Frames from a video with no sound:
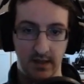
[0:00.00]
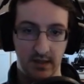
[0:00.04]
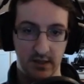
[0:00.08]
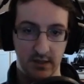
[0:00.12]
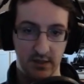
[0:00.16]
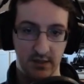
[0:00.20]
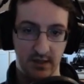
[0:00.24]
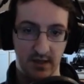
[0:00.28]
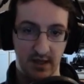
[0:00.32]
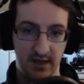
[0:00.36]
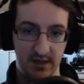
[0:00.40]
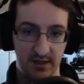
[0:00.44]

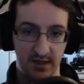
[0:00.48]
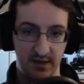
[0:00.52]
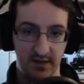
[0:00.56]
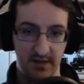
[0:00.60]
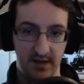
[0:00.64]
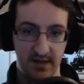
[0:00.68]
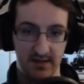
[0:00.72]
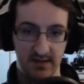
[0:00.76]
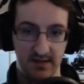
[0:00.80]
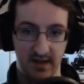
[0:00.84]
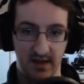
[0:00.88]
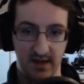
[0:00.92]
Charging the
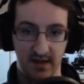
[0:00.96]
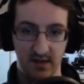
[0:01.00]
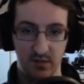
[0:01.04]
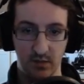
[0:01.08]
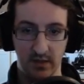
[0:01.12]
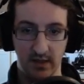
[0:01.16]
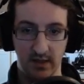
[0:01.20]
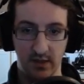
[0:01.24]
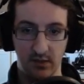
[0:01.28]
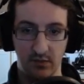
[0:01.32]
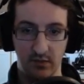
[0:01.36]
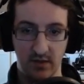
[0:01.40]
attacks will
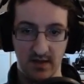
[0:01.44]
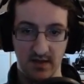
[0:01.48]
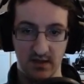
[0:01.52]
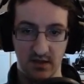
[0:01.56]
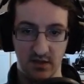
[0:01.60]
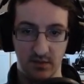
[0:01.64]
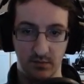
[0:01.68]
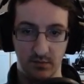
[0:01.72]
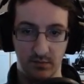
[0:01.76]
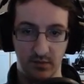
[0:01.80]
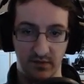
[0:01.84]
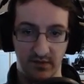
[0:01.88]
increase the
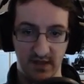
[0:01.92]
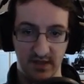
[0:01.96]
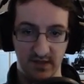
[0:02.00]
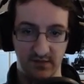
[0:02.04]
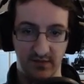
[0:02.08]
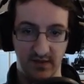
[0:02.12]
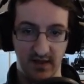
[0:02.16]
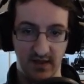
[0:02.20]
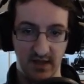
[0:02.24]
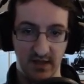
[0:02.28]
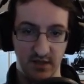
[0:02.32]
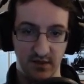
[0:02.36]
number of hits for
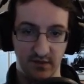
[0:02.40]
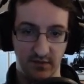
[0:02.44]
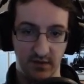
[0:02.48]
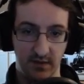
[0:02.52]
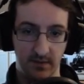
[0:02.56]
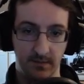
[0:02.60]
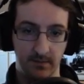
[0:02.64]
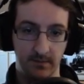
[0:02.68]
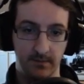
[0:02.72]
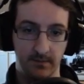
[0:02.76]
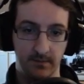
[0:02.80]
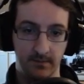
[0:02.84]
each of them.